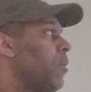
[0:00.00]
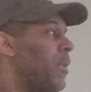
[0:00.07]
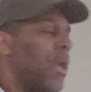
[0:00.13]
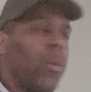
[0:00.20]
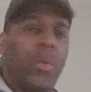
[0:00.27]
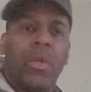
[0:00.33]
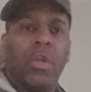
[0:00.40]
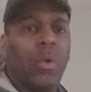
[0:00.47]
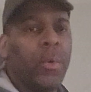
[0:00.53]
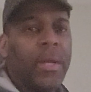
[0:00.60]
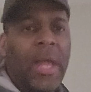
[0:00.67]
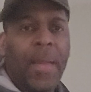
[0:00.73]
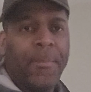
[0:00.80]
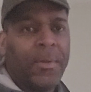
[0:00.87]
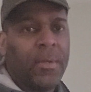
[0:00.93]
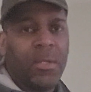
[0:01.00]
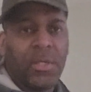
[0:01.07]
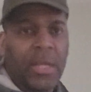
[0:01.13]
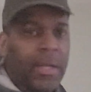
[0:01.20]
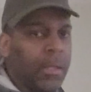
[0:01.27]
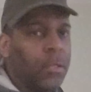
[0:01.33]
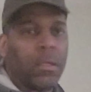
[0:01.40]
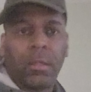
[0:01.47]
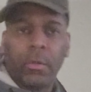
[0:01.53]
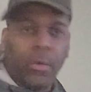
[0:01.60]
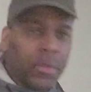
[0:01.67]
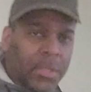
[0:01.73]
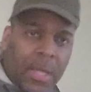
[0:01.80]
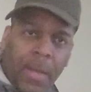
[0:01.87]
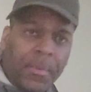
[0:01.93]
Now, we know what happened the second and
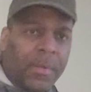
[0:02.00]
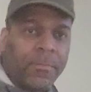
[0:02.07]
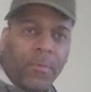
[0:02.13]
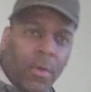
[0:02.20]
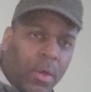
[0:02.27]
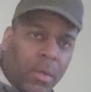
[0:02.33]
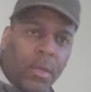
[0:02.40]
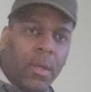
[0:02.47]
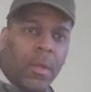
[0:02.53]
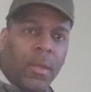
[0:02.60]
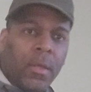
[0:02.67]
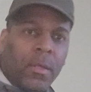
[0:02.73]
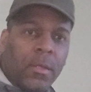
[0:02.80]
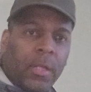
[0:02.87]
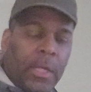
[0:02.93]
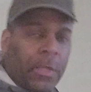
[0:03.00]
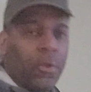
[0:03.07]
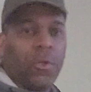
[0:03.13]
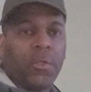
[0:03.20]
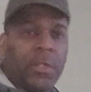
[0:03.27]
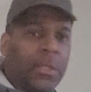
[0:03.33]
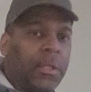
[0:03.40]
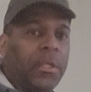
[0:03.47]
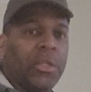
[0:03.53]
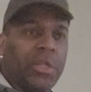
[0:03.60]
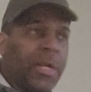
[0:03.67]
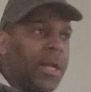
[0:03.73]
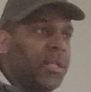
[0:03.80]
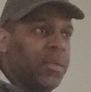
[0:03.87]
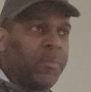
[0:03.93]
third time they fought. He lost to Glenn
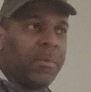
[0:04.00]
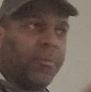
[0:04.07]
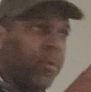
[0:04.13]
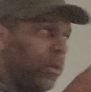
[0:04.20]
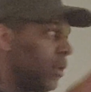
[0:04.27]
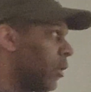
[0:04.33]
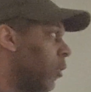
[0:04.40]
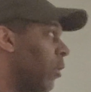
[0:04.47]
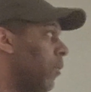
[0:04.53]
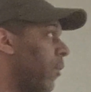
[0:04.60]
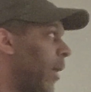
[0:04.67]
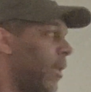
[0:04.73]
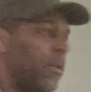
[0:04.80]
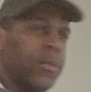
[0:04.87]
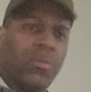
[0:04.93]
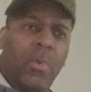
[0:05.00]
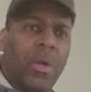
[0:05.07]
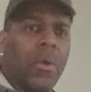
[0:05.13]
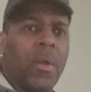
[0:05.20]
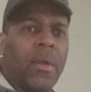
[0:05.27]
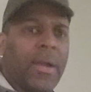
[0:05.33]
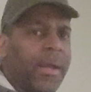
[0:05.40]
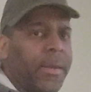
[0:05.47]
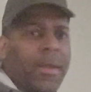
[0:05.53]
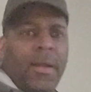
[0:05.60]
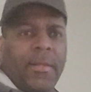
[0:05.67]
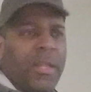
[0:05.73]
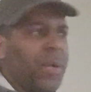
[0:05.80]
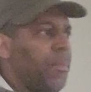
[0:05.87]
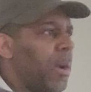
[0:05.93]
Johnson before the third fight as well. Got
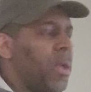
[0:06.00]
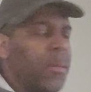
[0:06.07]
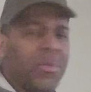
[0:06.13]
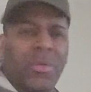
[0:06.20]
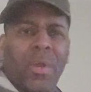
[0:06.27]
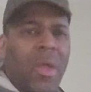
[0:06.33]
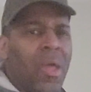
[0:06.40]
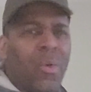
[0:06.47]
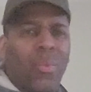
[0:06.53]
knocked out by him. So